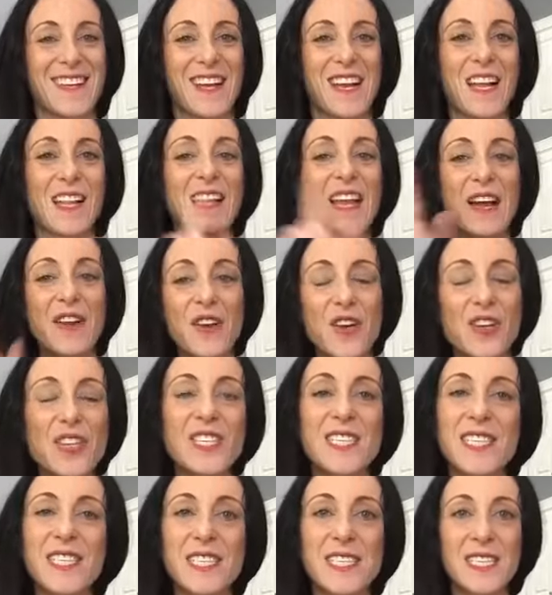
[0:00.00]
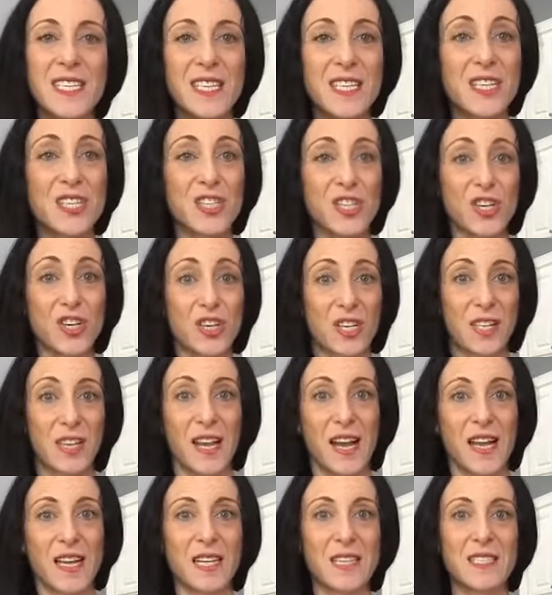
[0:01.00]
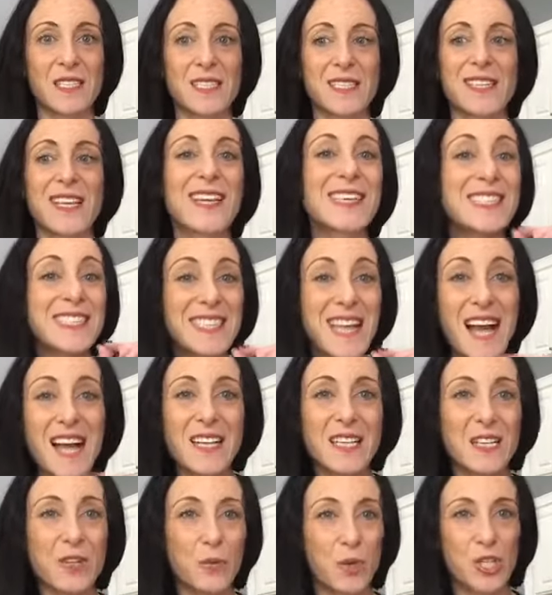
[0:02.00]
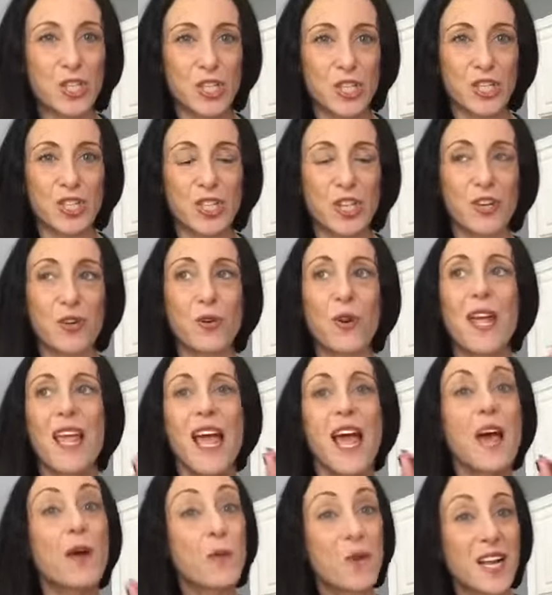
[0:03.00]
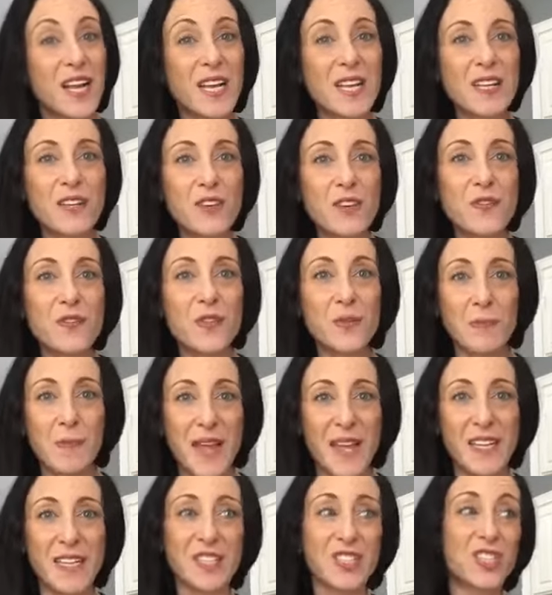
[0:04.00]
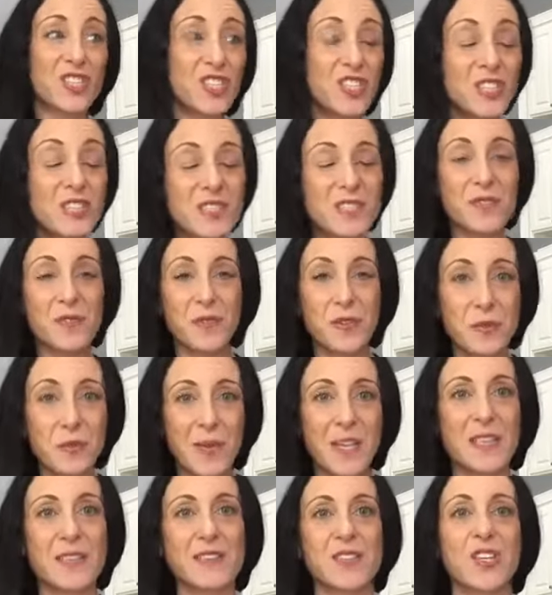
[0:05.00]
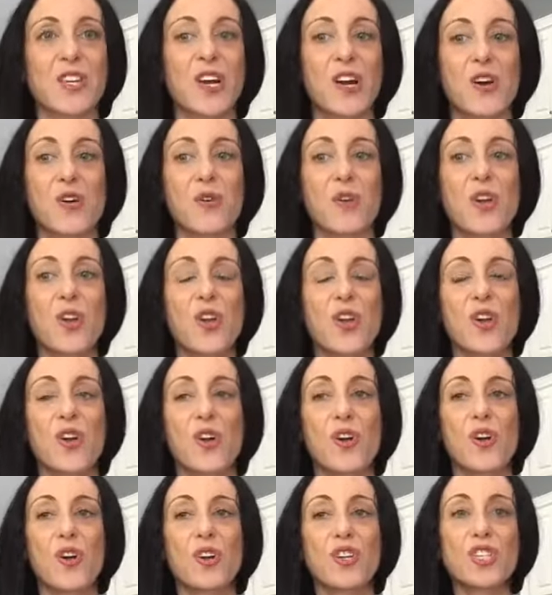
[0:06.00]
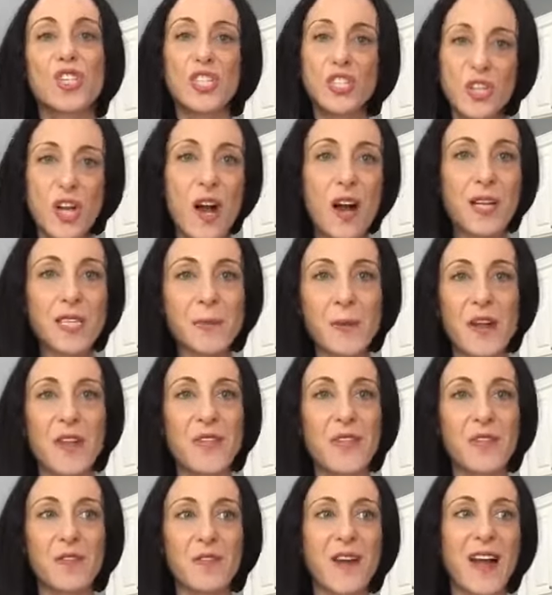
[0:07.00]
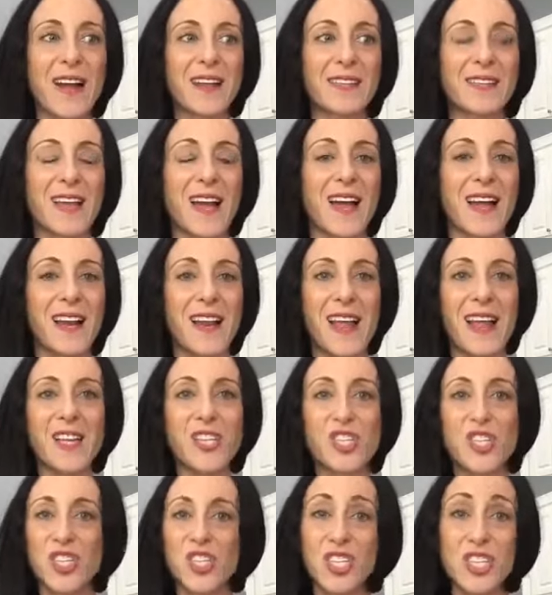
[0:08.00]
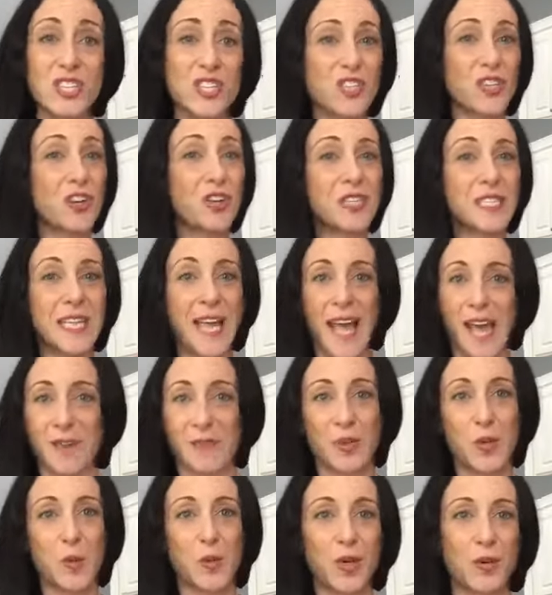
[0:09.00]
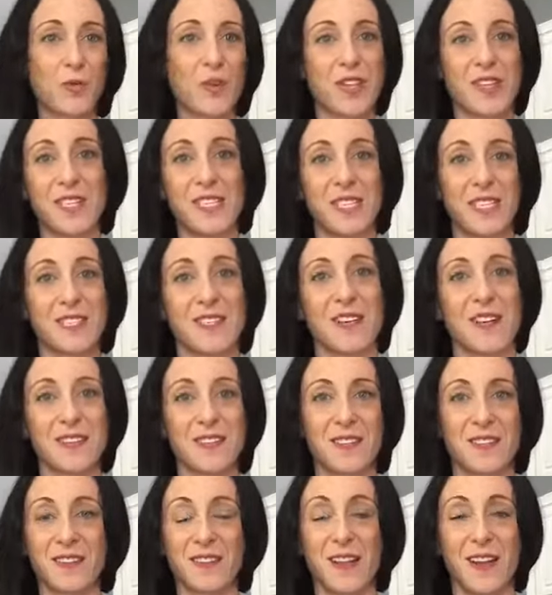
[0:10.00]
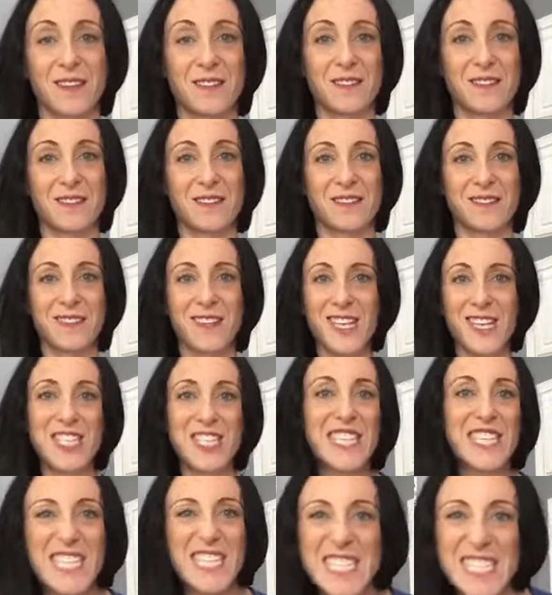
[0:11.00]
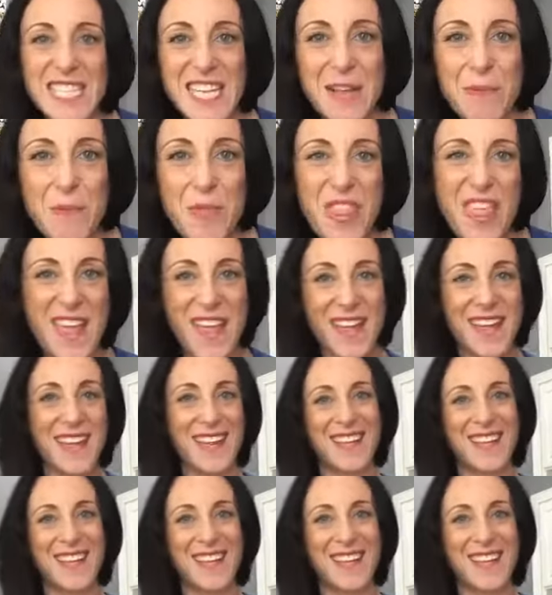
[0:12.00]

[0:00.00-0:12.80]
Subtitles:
allowed her to teach her clients exactly what to do. And when I interviewed Megan just a few minutes ago, she talked about the fact that she starts everyone with a detox and cleanse. I did the same thing.